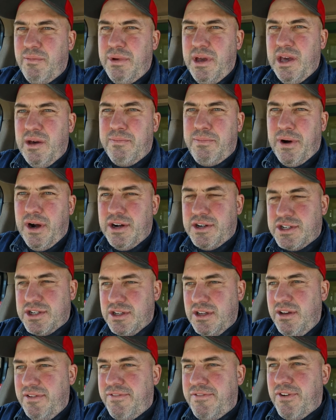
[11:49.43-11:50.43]
partially
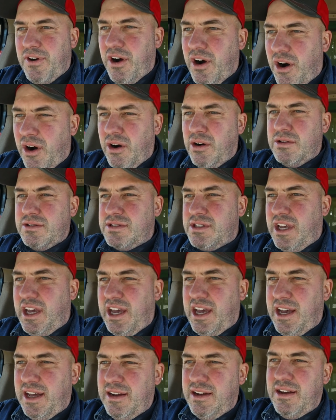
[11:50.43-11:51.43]
froze
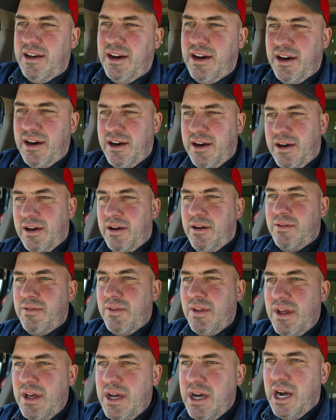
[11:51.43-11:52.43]
and
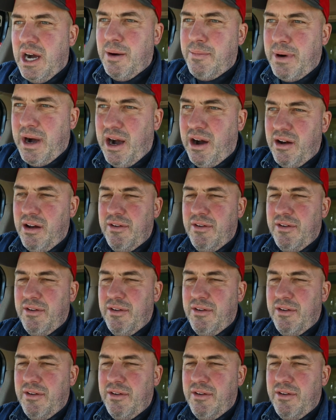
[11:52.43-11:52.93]
amount of